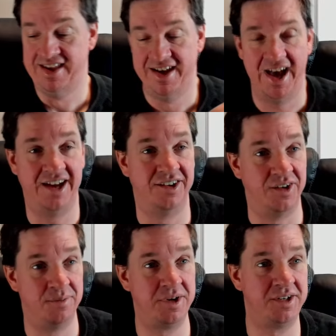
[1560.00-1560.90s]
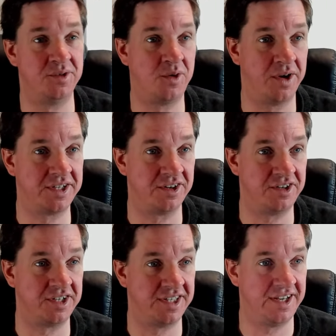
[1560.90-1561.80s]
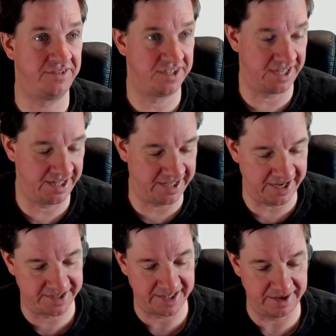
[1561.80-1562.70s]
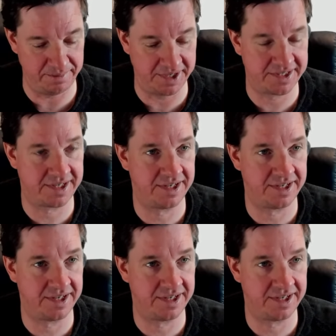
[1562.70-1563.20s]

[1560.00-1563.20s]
I don't know. I'm going to do a quick search and see if there's anything else that I missed.